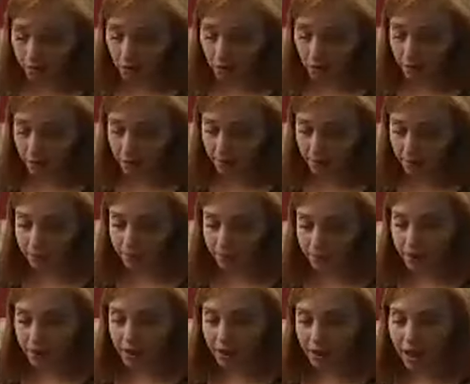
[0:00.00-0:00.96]
Um, but
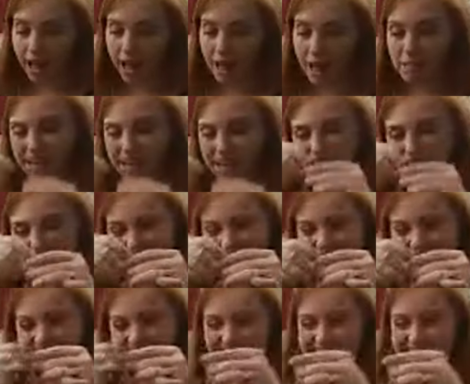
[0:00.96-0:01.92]
anyway, that's the
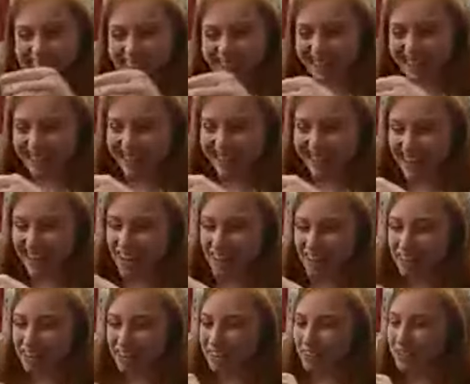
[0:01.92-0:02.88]
Oh, those are so
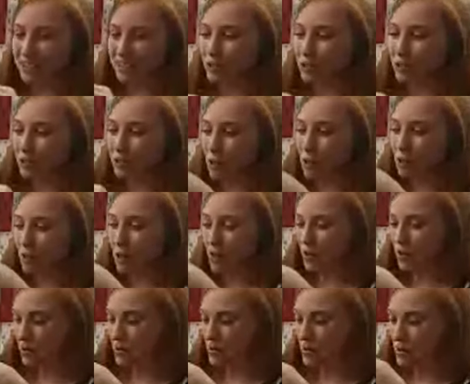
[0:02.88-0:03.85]
cute. I
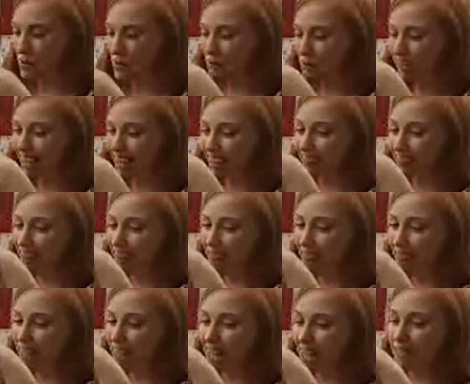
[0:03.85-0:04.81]
love these. Oh, this would
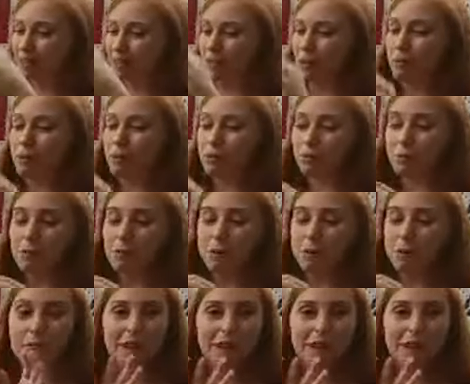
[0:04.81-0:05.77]
be really cute with
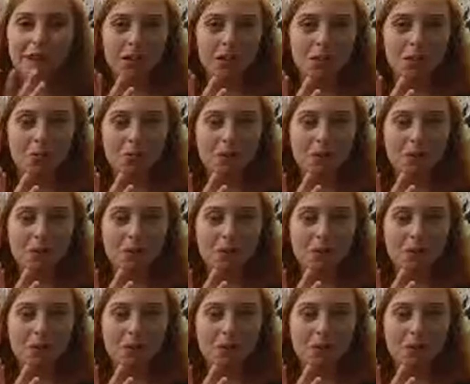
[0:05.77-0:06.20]
um,